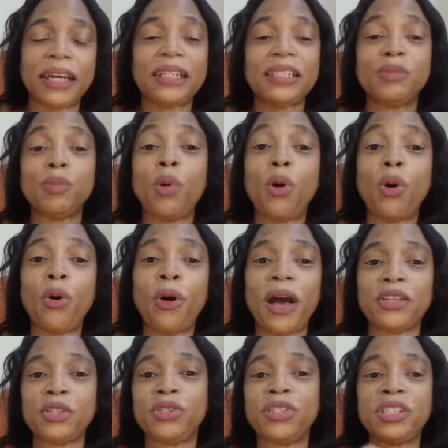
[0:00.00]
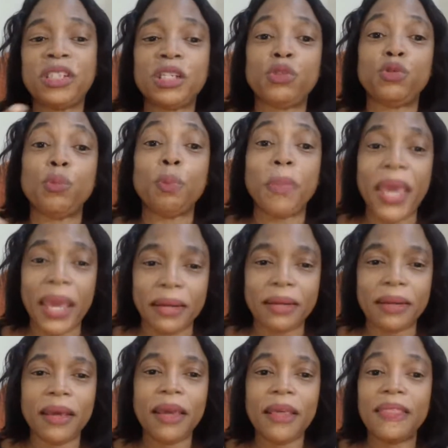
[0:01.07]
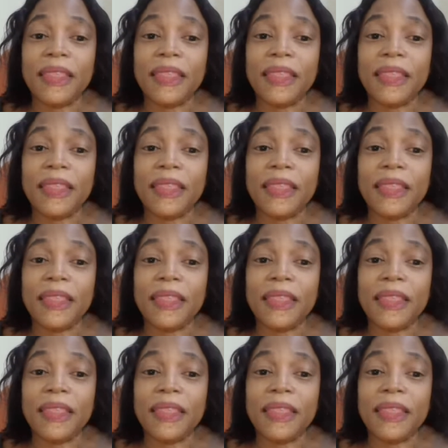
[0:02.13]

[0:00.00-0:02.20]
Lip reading: that it's more associated to men